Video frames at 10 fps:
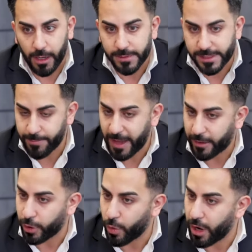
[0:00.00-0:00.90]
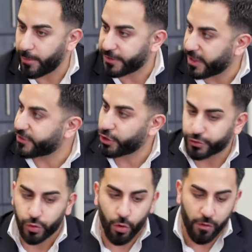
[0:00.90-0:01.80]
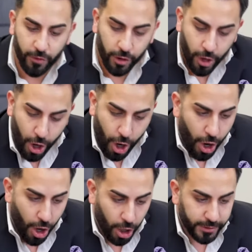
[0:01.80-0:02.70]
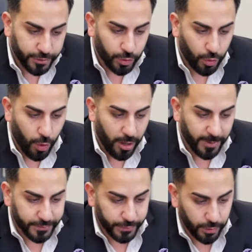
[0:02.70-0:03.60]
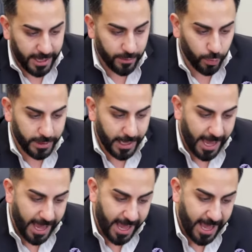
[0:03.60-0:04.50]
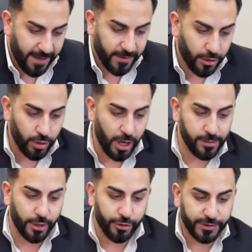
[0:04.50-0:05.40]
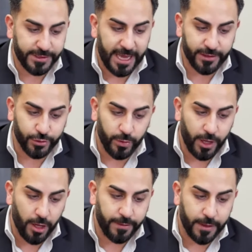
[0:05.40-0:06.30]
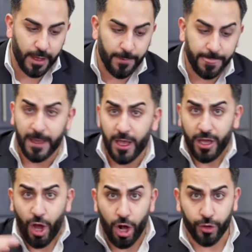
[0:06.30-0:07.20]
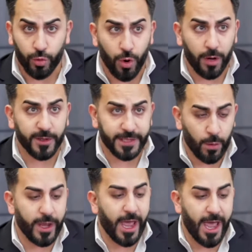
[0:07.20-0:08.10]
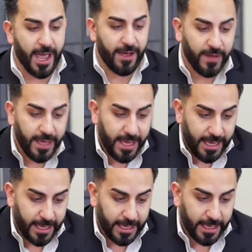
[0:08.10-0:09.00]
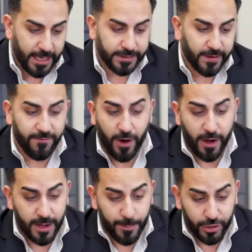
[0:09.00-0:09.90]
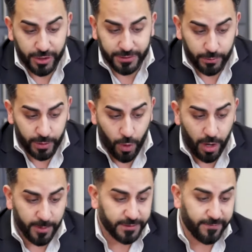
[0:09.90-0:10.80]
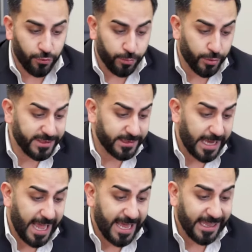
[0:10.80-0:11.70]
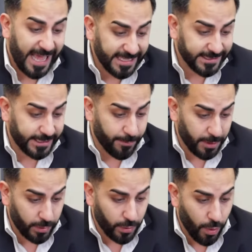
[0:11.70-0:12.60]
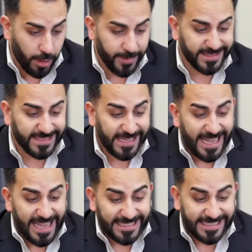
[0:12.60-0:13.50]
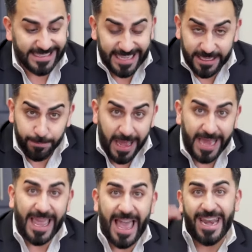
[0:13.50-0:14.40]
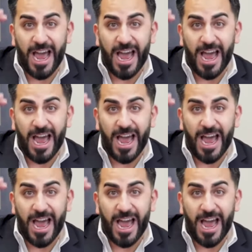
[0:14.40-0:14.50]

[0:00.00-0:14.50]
setback requirements. Let's just go over all these requirements so that we have a good understanding. So we got all the requirements that we have. is fire and emergency requirements, footprint and landscaping requirements, setback and